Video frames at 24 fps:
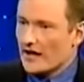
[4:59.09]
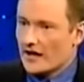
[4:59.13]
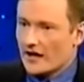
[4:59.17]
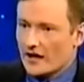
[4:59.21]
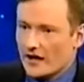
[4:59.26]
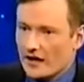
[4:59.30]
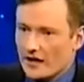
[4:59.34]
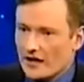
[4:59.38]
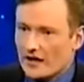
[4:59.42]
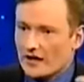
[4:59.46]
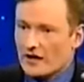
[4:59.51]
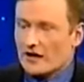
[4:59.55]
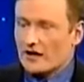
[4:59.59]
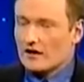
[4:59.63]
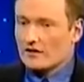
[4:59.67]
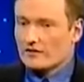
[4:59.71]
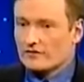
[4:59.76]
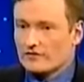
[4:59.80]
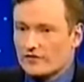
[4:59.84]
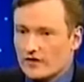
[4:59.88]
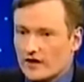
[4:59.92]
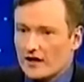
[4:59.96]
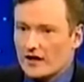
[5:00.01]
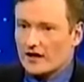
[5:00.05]
uh,
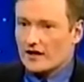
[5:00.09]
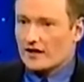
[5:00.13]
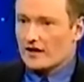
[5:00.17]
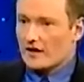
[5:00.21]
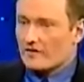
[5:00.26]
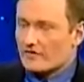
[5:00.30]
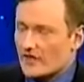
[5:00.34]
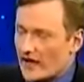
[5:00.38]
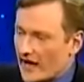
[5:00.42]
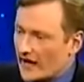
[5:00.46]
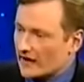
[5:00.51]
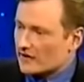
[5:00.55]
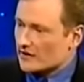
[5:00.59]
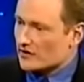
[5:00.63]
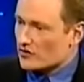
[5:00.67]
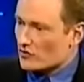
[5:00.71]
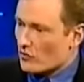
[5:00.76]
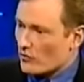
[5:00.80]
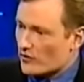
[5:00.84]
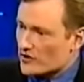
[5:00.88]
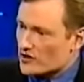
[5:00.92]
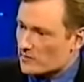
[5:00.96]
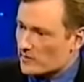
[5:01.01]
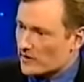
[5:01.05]
of, uh, of the
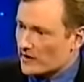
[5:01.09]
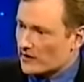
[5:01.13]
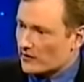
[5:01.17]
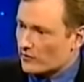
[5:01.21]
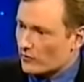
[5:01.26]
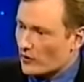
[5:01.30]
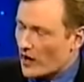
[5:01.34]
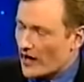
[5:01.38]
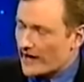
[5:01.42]
Headless Horseman